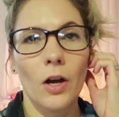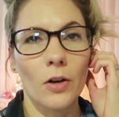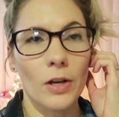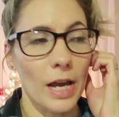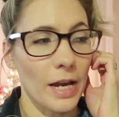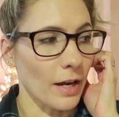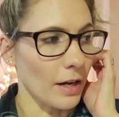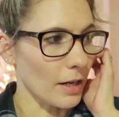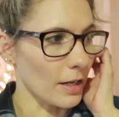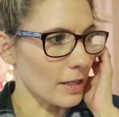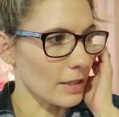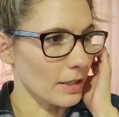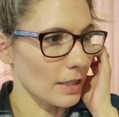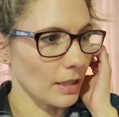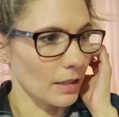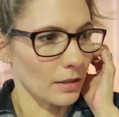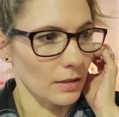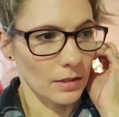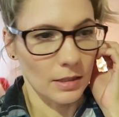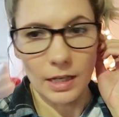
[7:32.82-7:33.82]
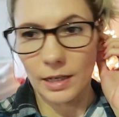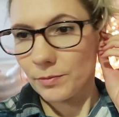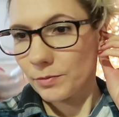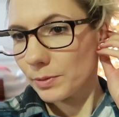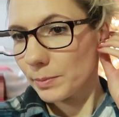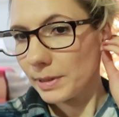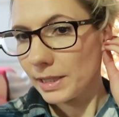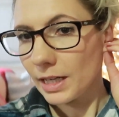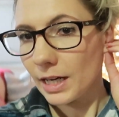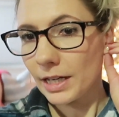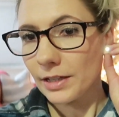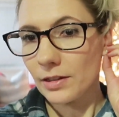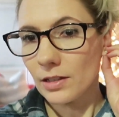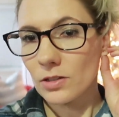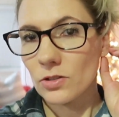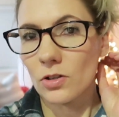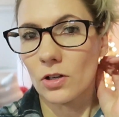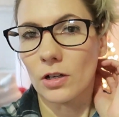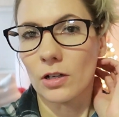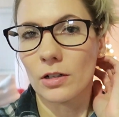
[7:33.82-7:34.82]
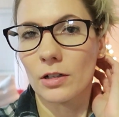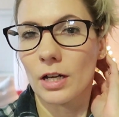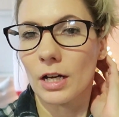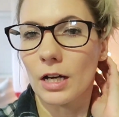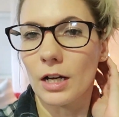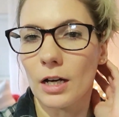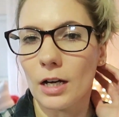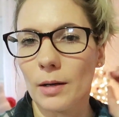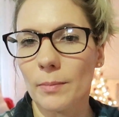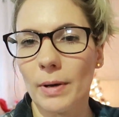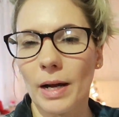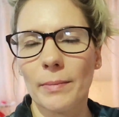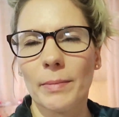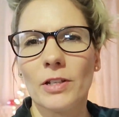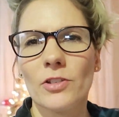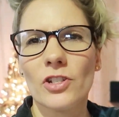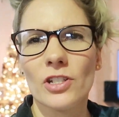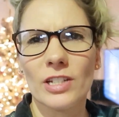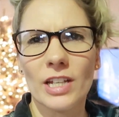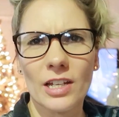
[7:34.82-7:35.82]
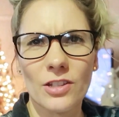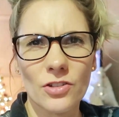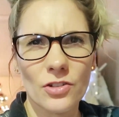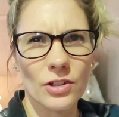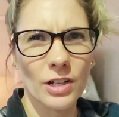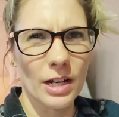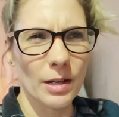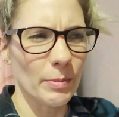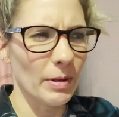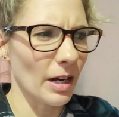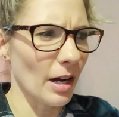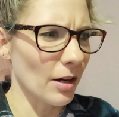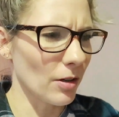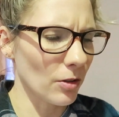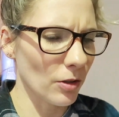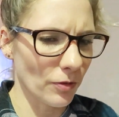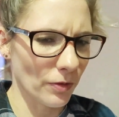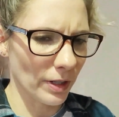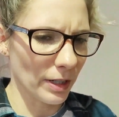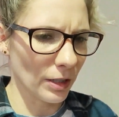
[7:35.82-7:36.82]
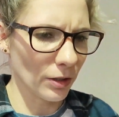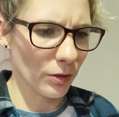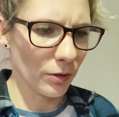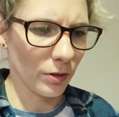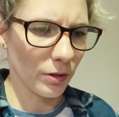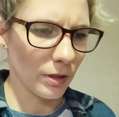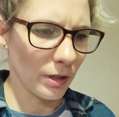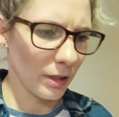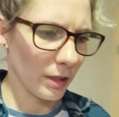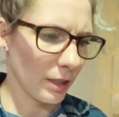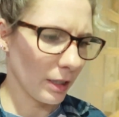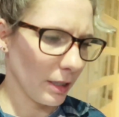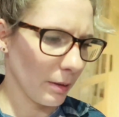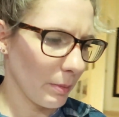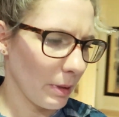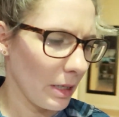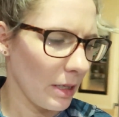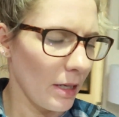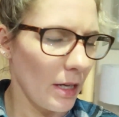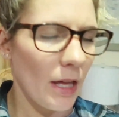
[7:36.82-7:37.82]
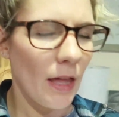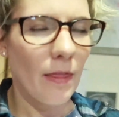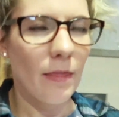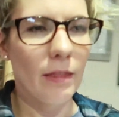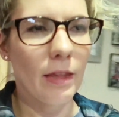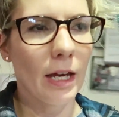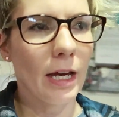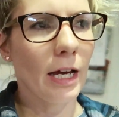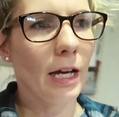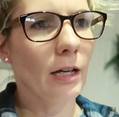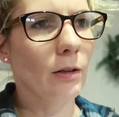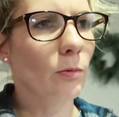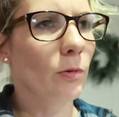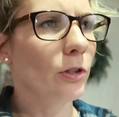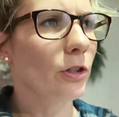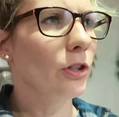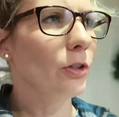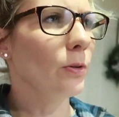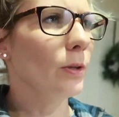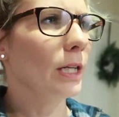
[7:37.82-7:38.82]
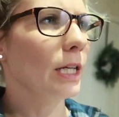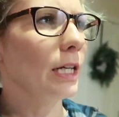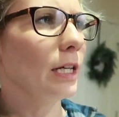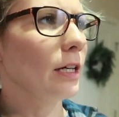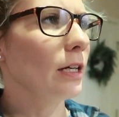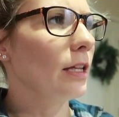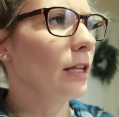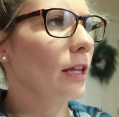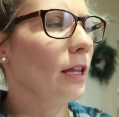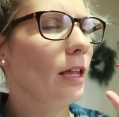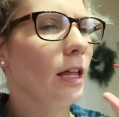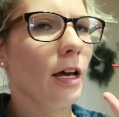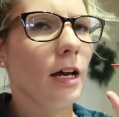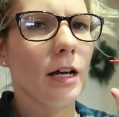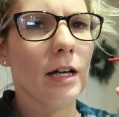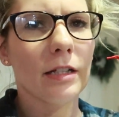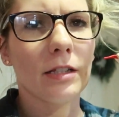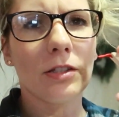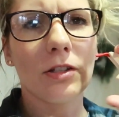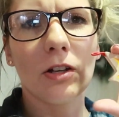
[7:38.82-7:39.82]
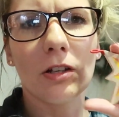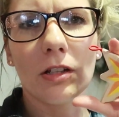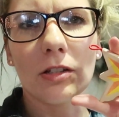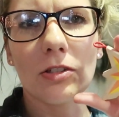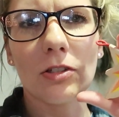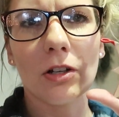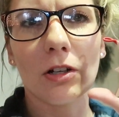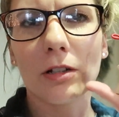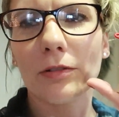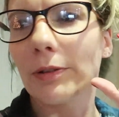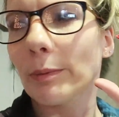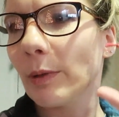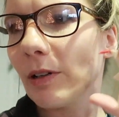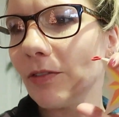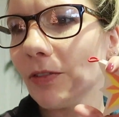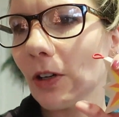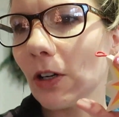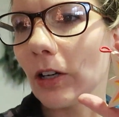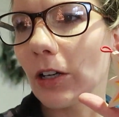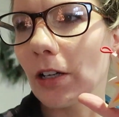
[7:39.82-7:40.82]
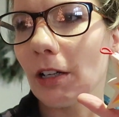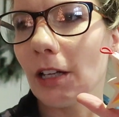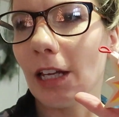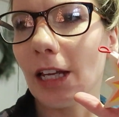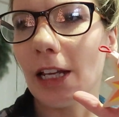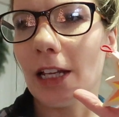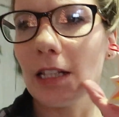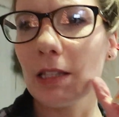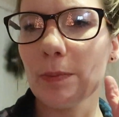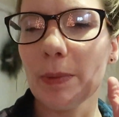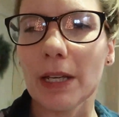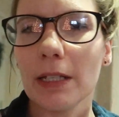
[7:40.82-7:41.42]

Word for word: Okay guys, it's time for me to hide the star. Um, I mentioned yesterday, but I don't know if I included the clip, that we're doing, uh, it's called A Star From Afar, and it's